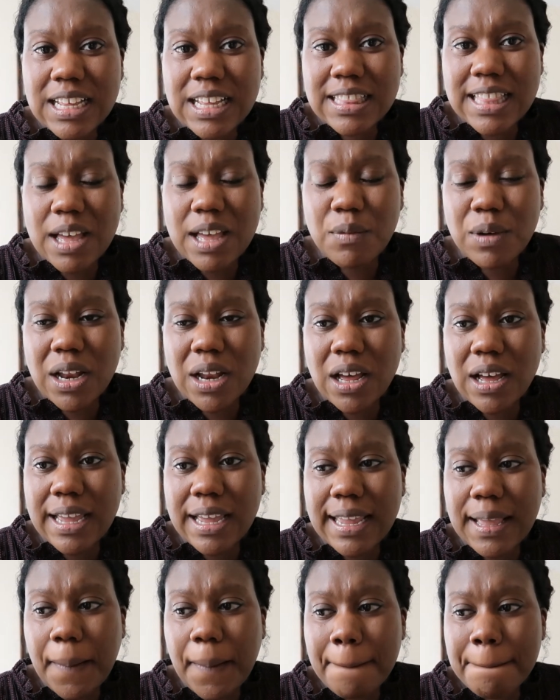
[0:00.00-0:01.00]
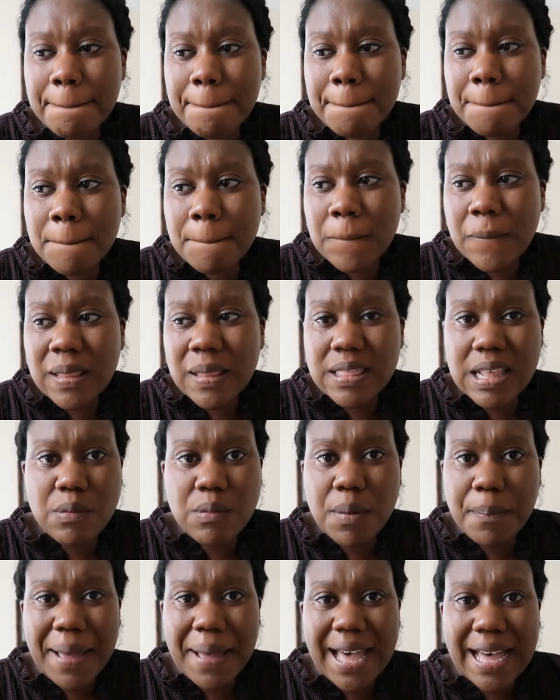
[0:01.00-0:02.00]
They
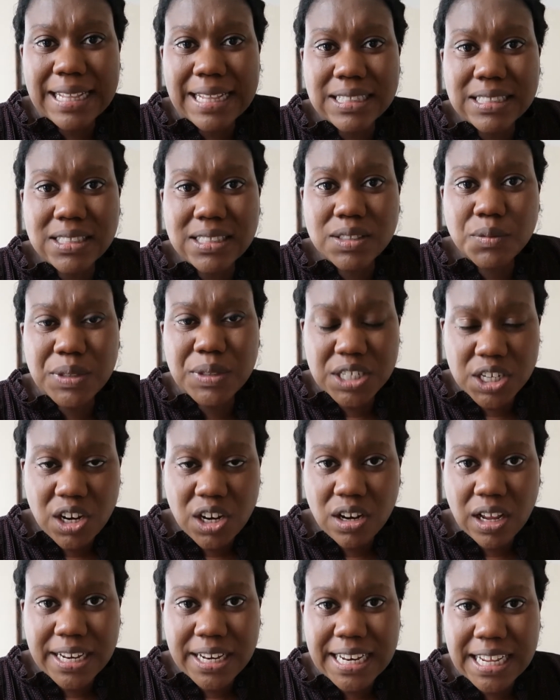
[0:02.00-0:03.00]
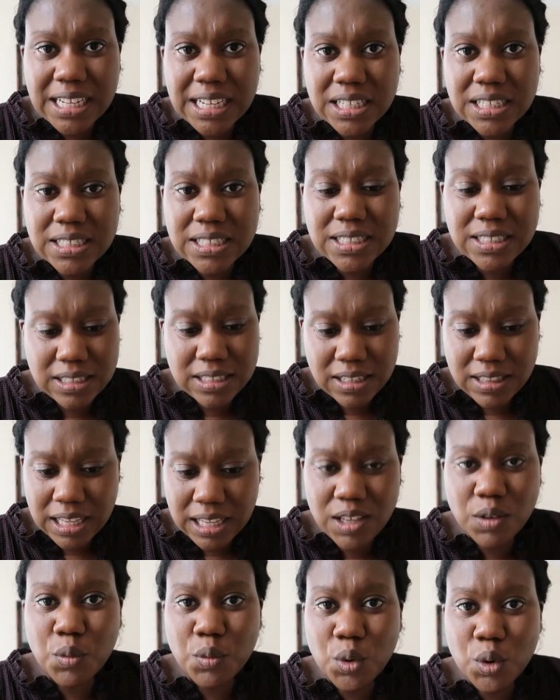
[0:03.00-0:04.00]
were pads which looked like knickers that
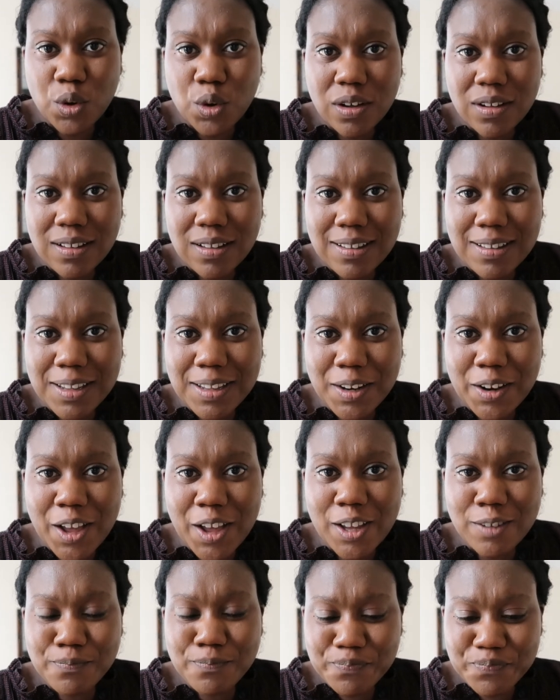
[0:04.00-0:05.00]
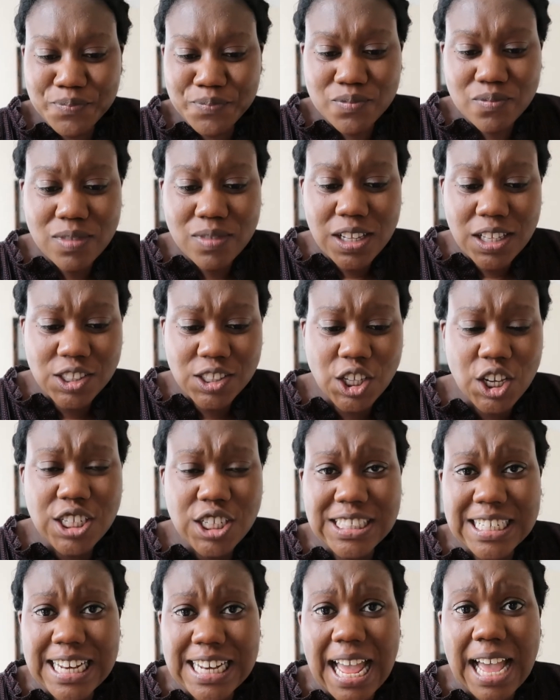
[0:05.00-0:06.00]
you wore, you know? So you
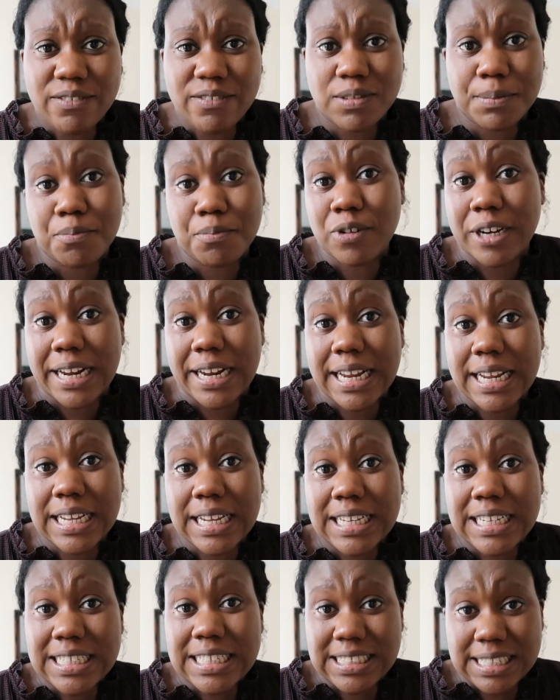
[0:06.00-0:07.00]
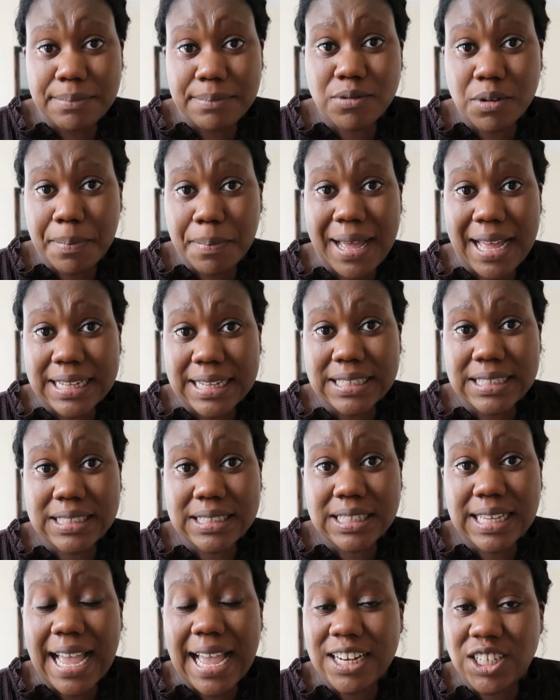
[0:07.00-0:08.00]
didn't have to bring separate
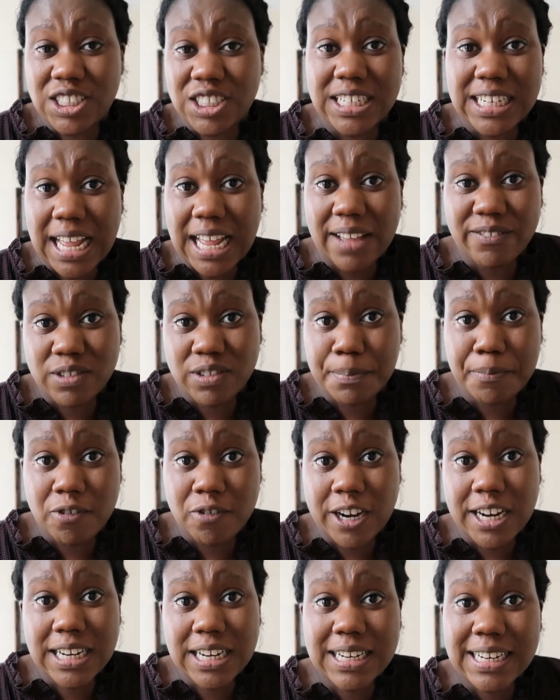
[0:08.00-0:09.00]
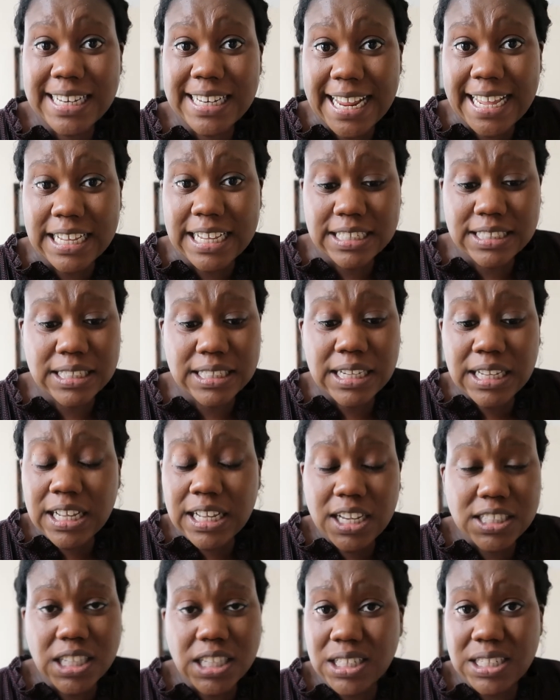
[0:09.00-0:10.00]
pads and you didn't have to bring knickers,
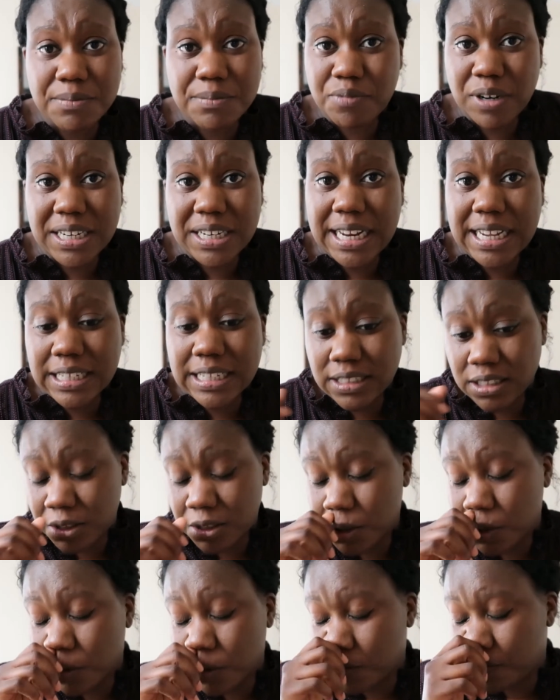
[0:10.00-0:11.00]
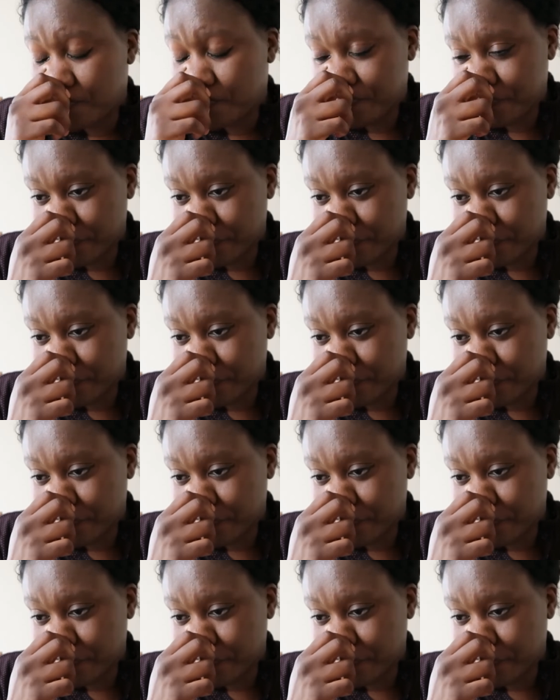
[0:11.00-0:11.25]
because I didn't bring knickers at all.